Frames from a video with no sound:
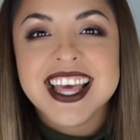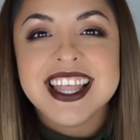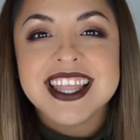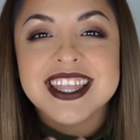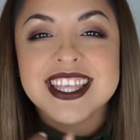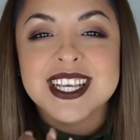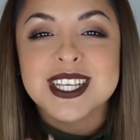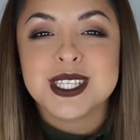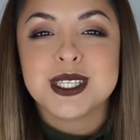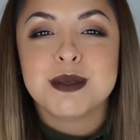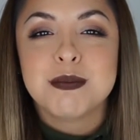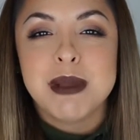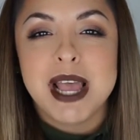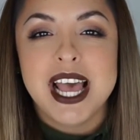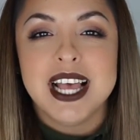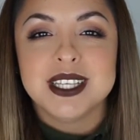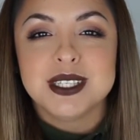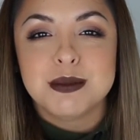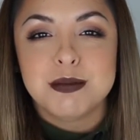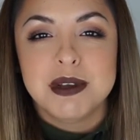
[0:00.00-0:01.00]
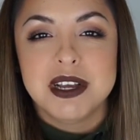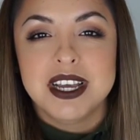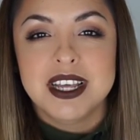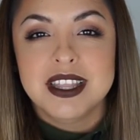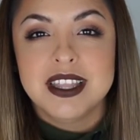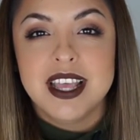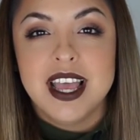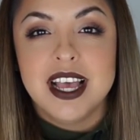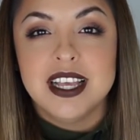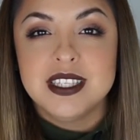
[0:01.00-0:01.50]
this past
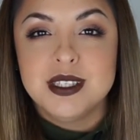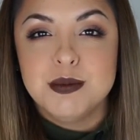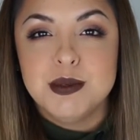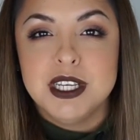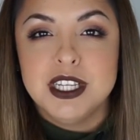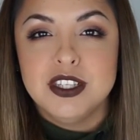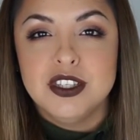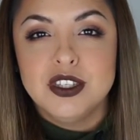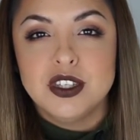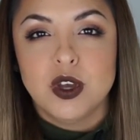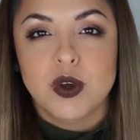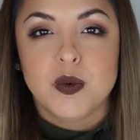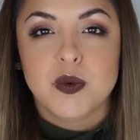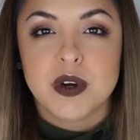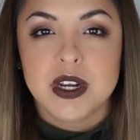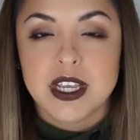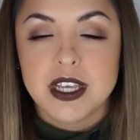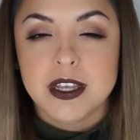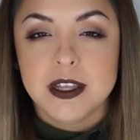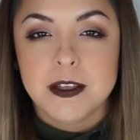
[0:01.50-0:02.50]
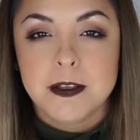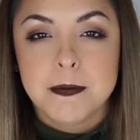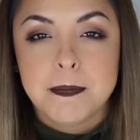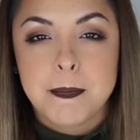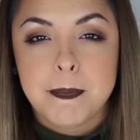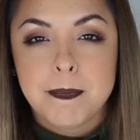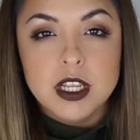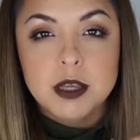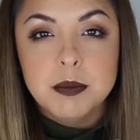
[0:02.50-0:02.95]
month has been so real.